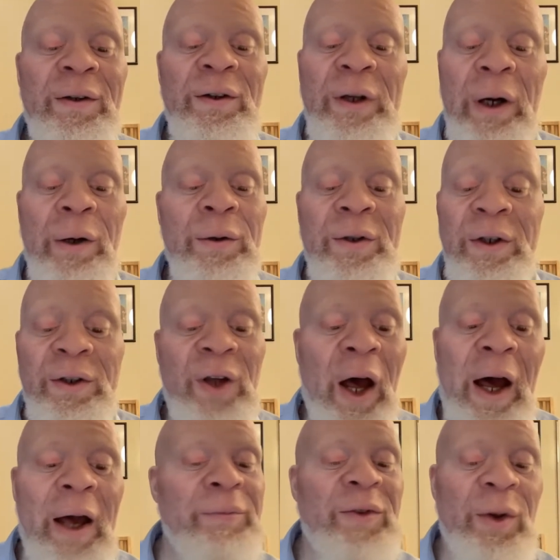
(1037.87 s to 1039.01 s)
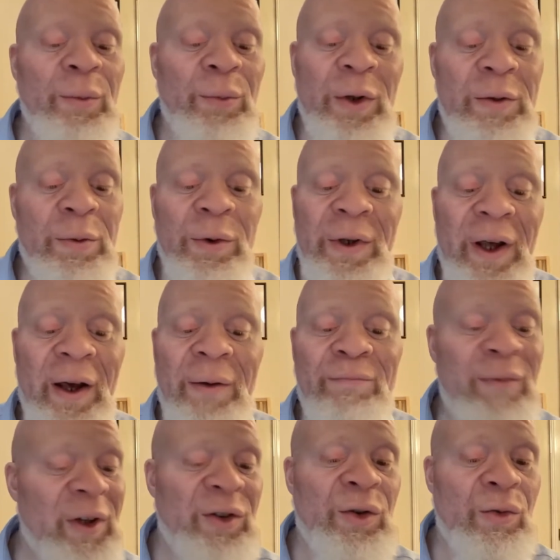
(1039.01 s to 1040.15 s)
you know, the times that people get
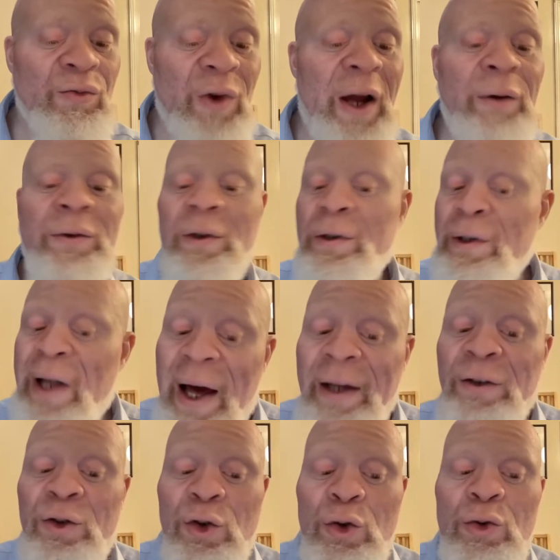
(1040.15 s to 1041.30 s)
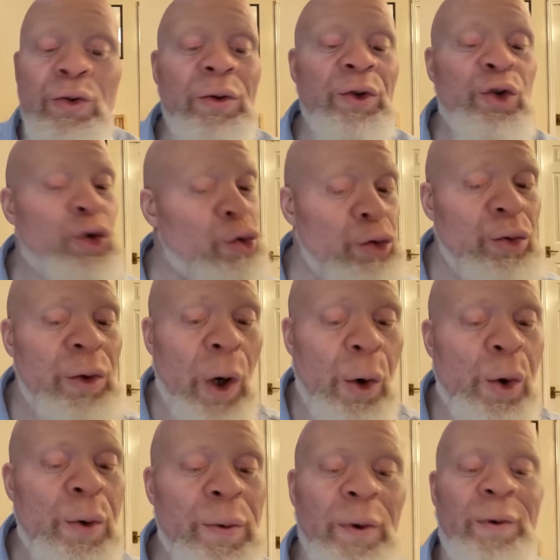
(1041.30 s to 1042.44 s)
messed around and lied to and screwed
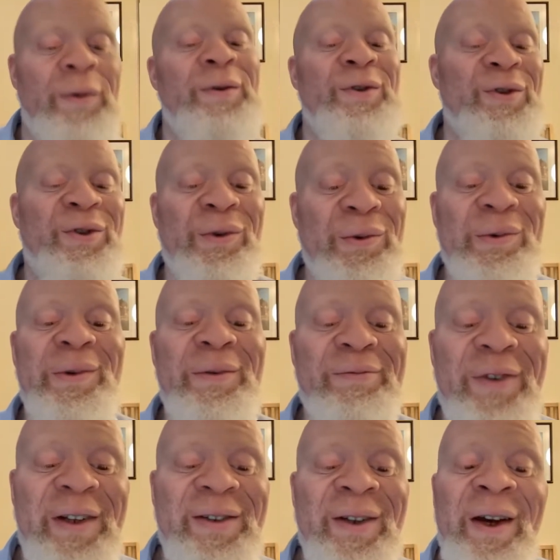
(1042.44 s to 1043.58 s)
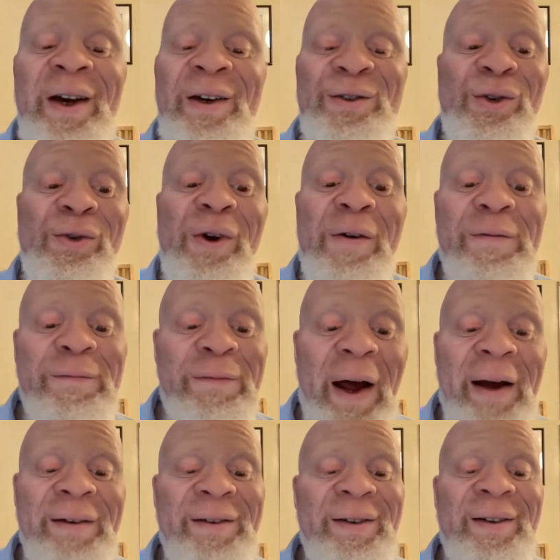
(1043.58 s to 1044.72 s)
over and just all of this. So the
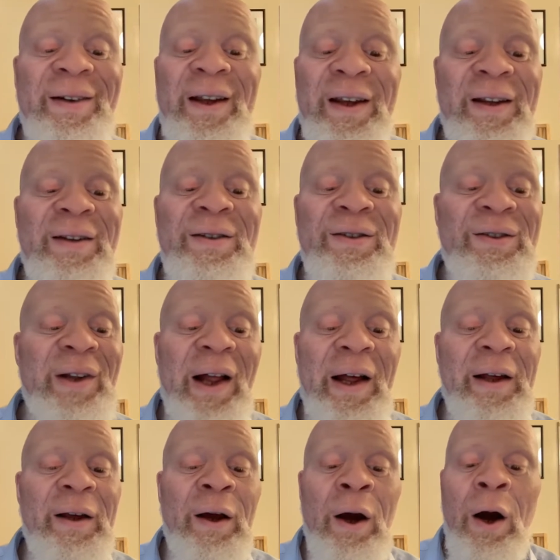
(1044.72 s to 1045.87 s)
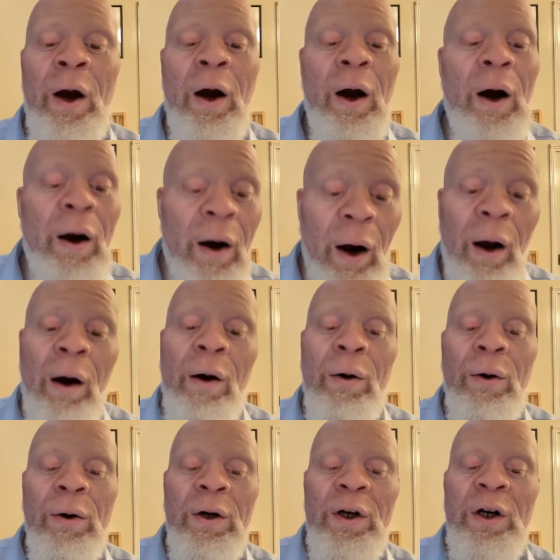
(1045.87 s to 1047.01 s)
fact he's like,
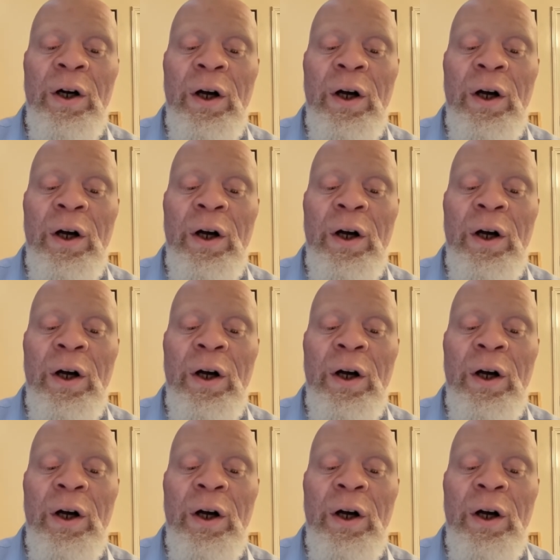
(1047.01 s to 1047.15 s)
oh,